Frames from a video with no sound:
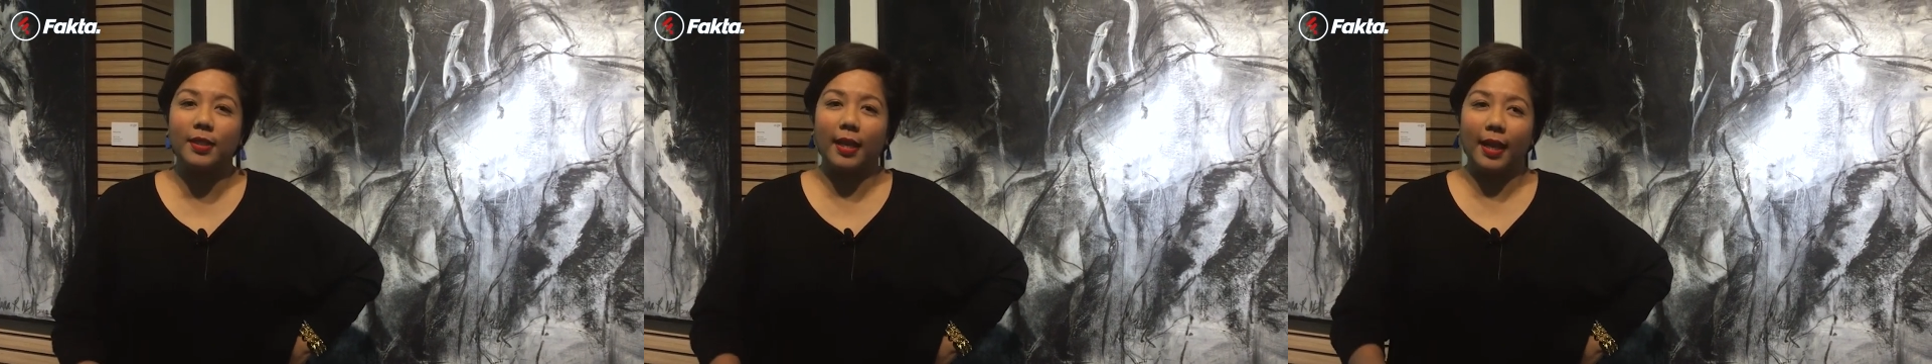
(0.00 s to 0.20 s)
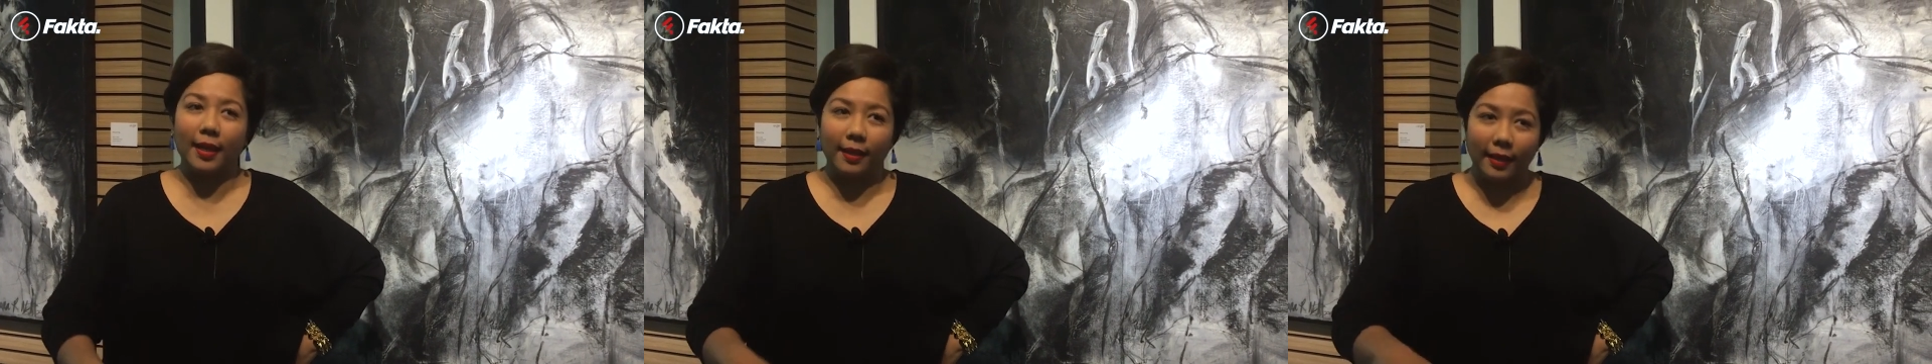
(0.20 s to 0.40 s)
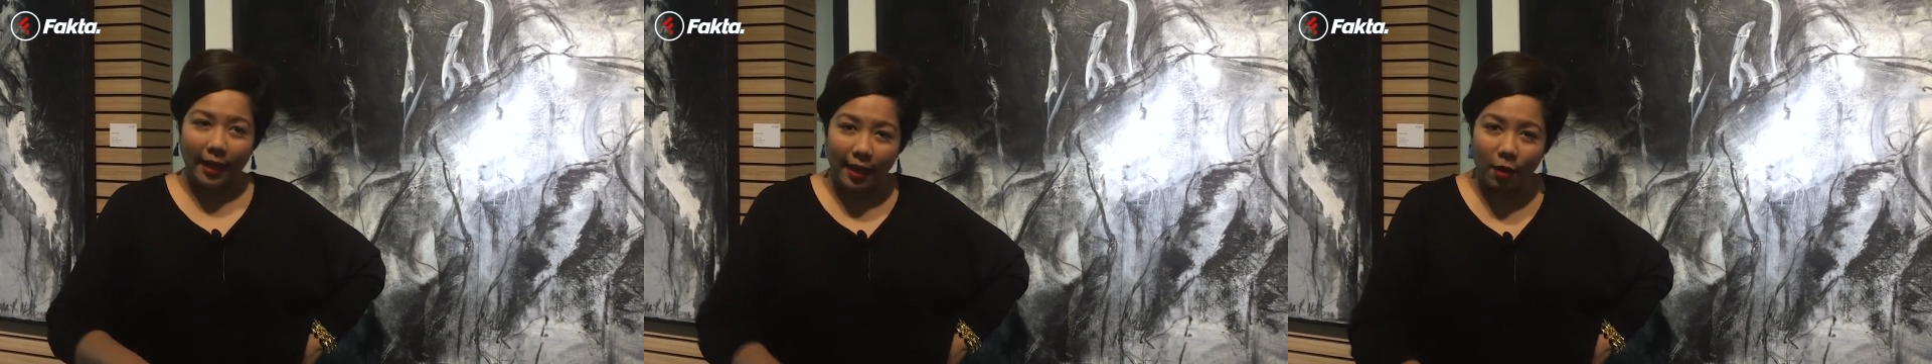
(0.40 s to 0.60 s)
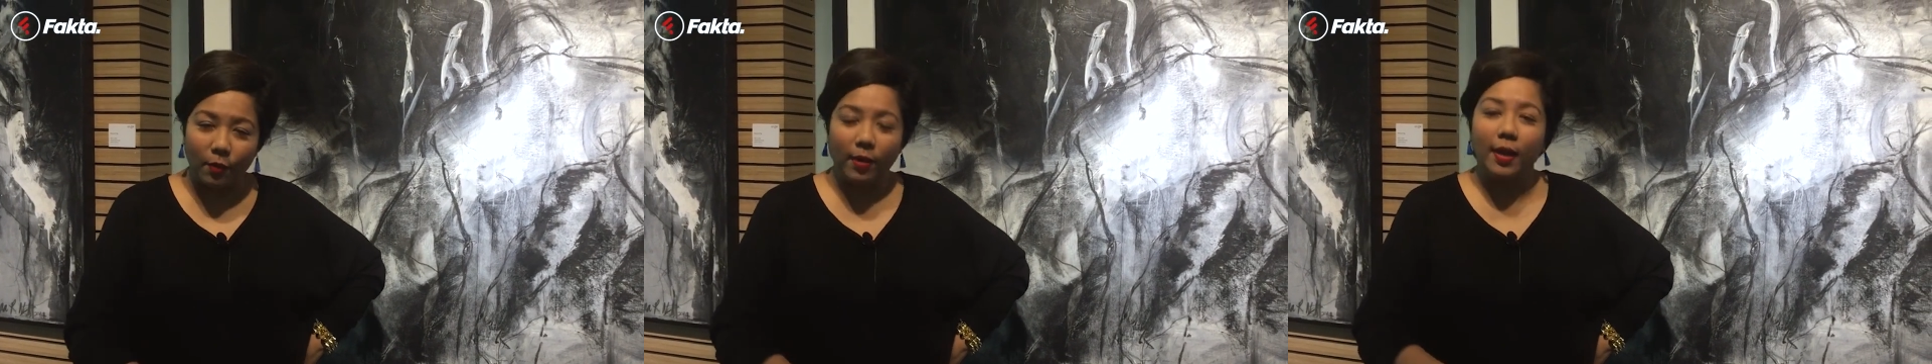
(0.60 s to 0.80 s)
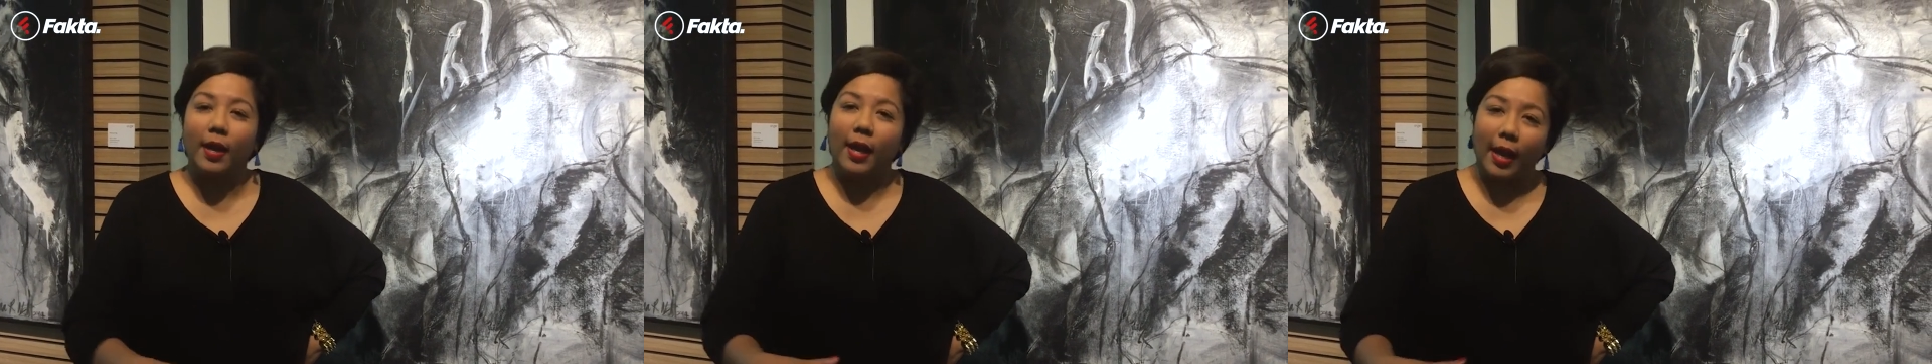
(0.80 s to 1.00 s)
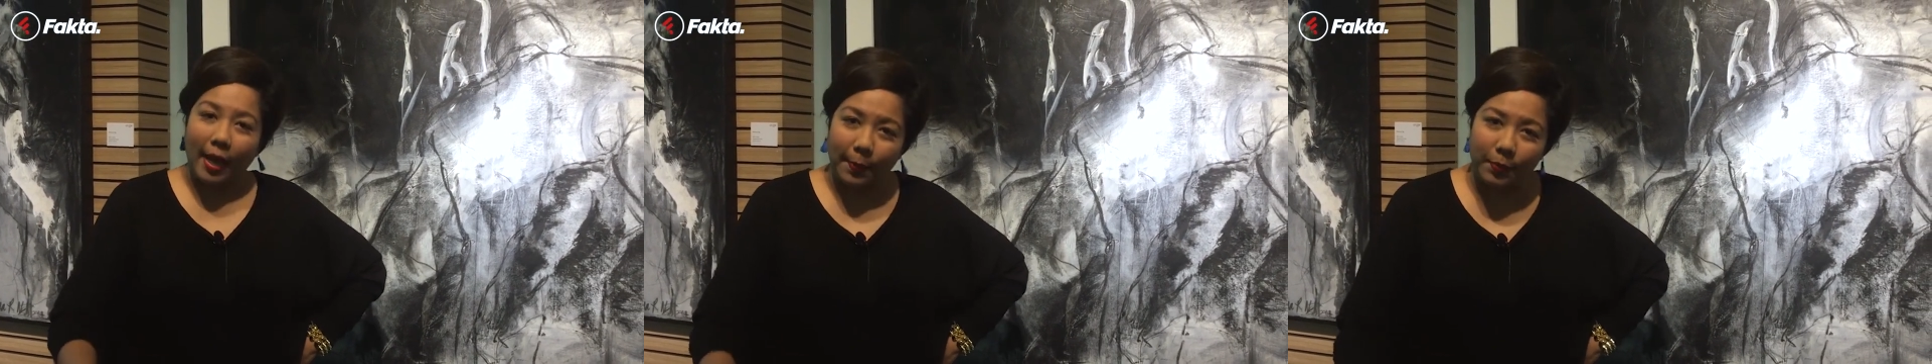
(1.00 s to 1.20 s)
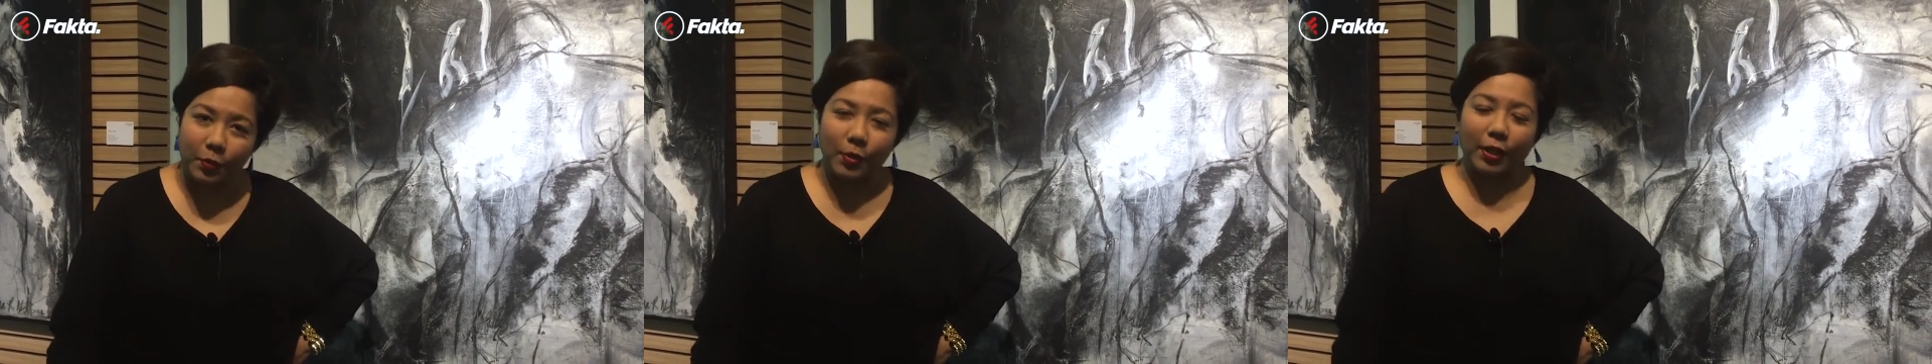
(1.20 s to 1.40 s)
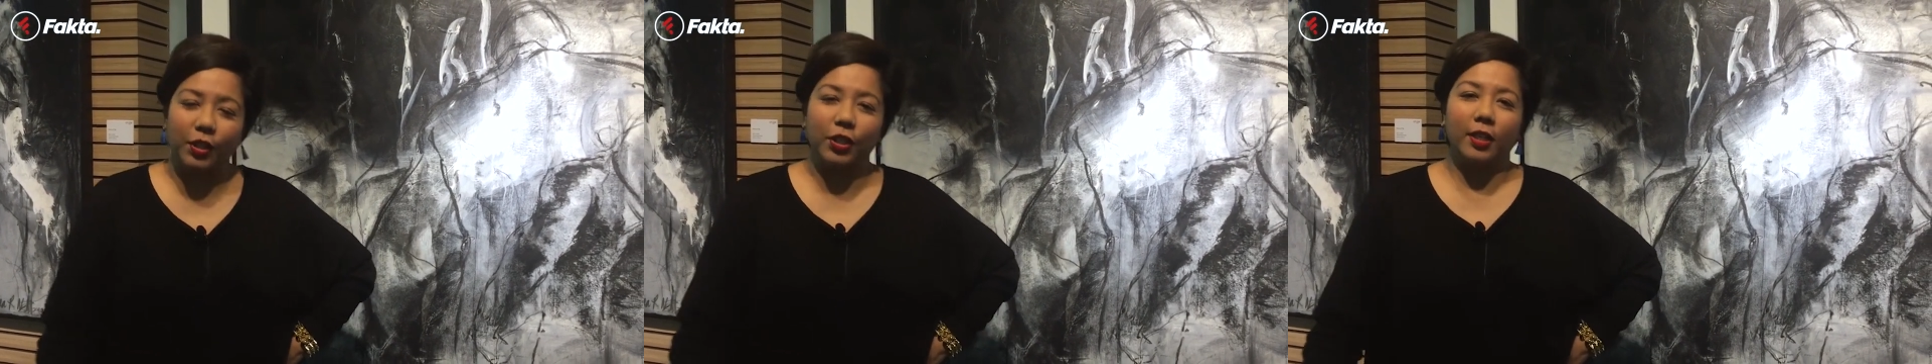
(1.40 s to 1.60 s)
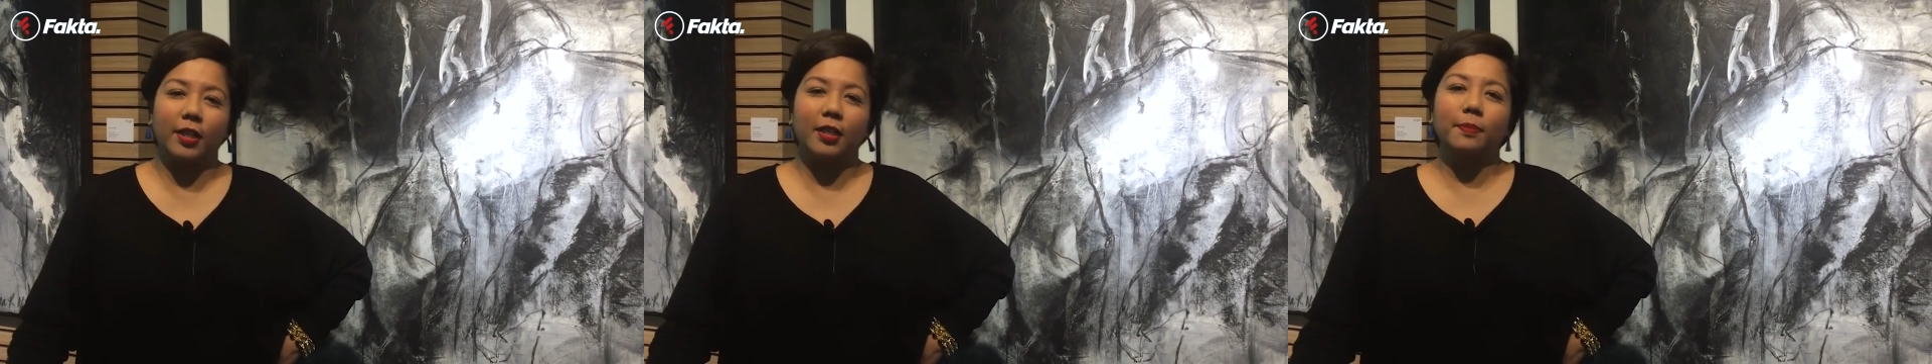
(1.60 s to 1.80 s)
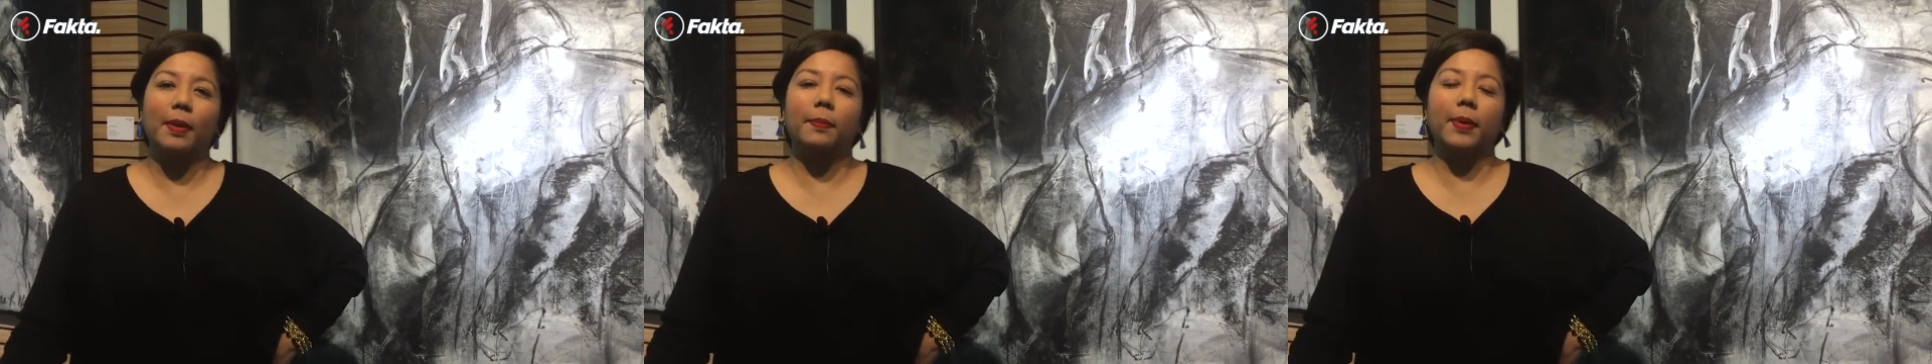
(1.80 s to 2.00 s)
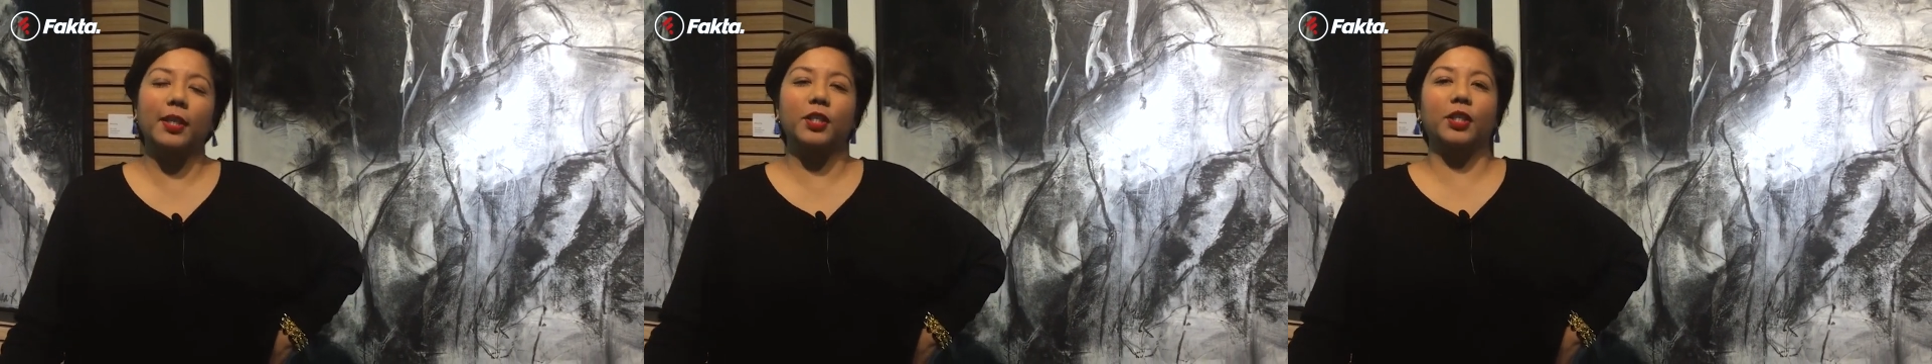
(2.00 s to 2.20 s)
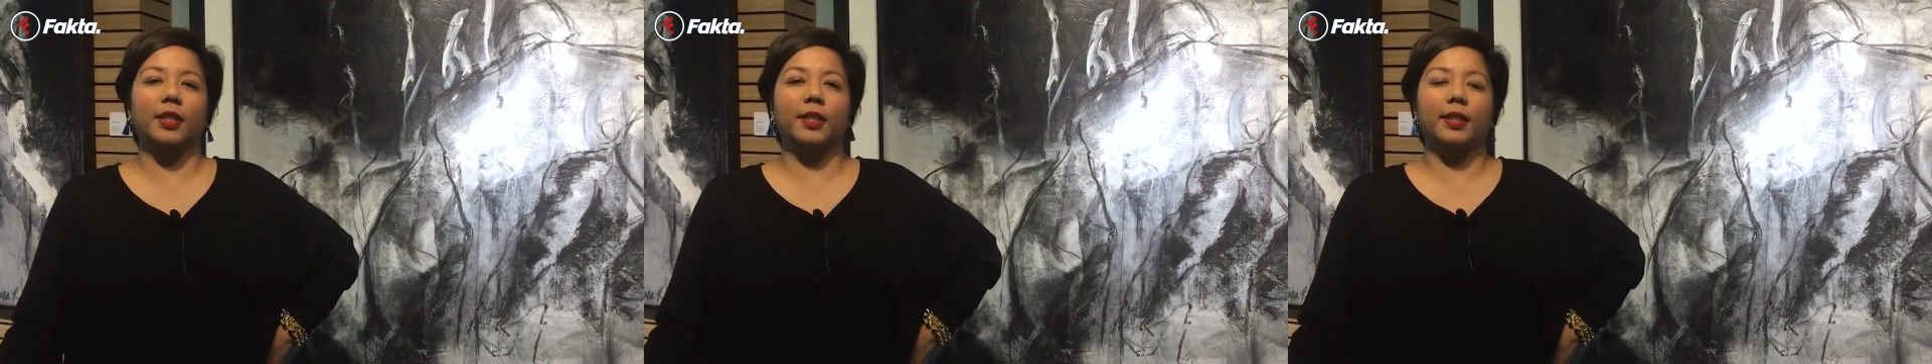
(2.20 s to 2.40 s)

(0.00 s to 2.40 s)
And now abstraction is my passion.